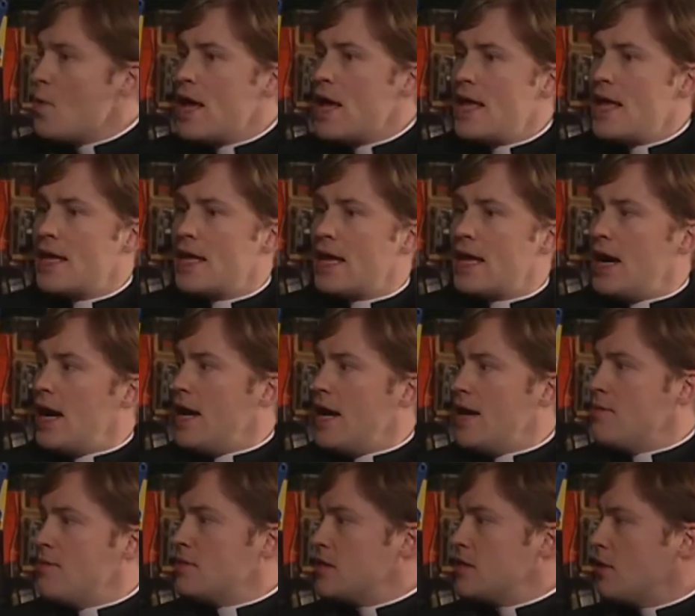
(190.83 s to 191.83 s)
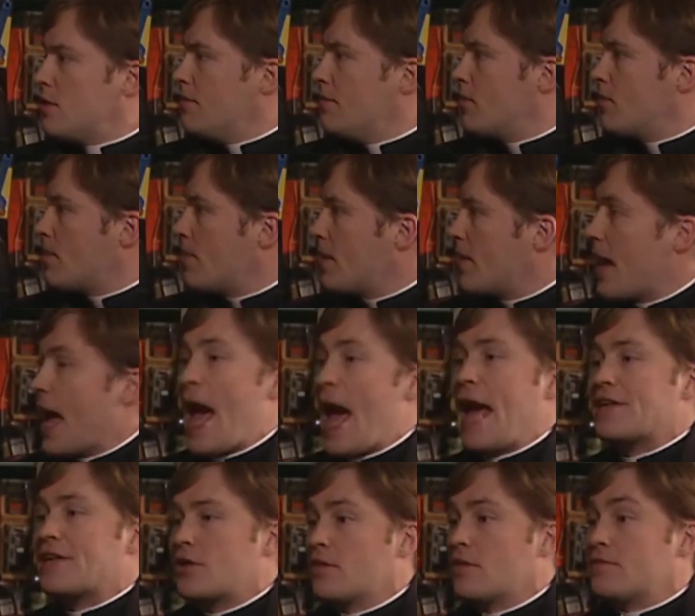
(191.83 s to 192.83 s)
Well, I was looking for a pair of
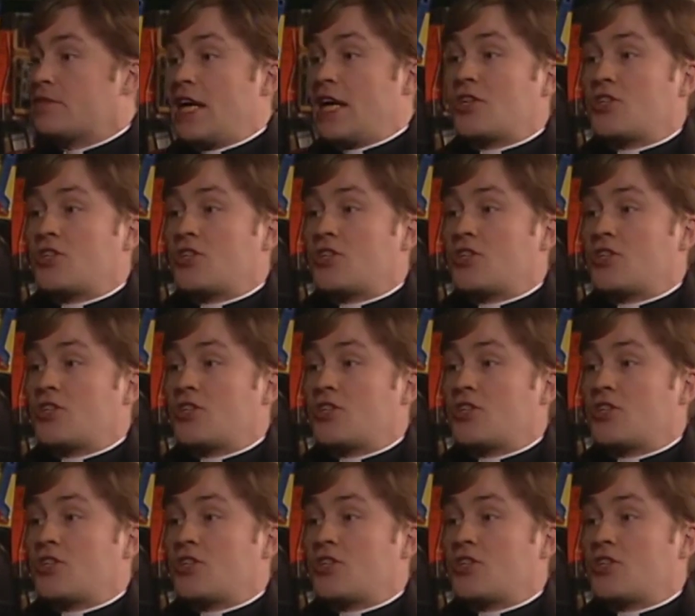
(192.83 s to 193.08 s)
handcuffs,